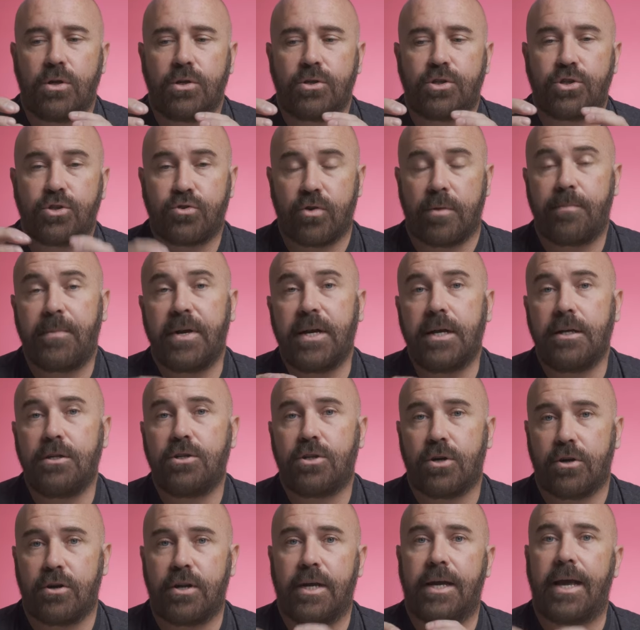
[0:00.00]
stripping
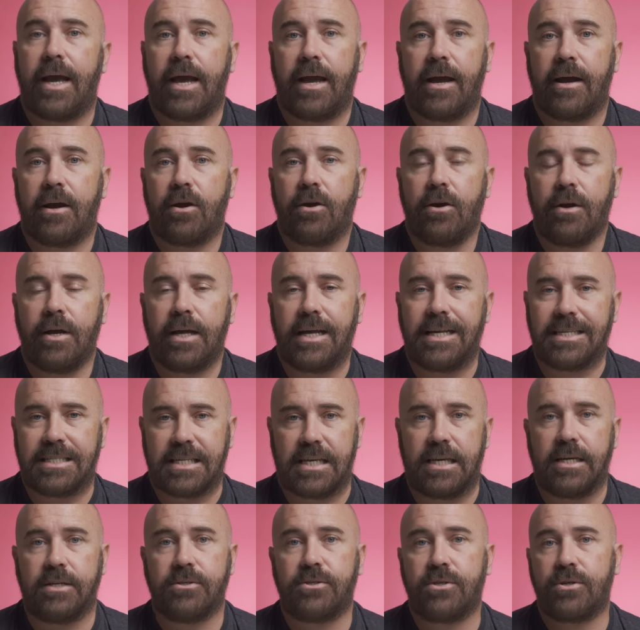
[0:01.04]
dirty hair
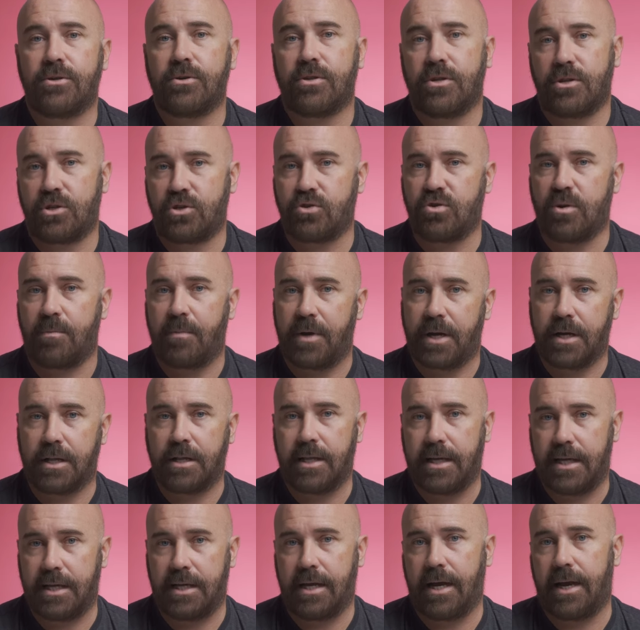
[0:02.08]
is easier than stripping
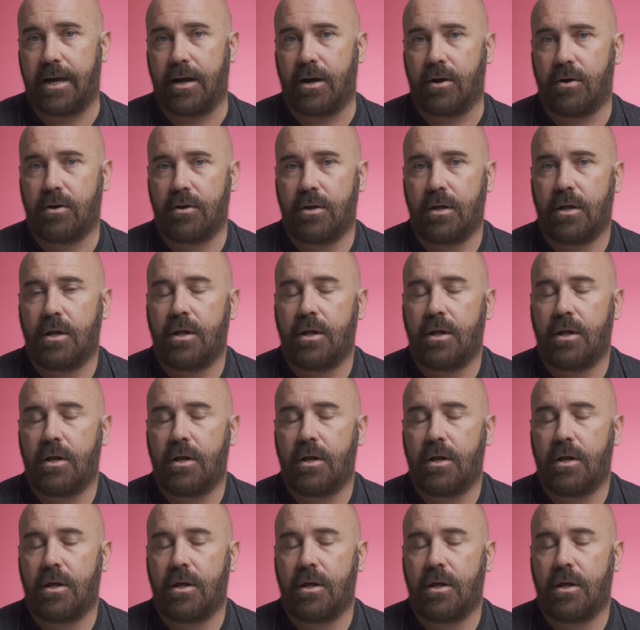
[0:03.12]
clean hair.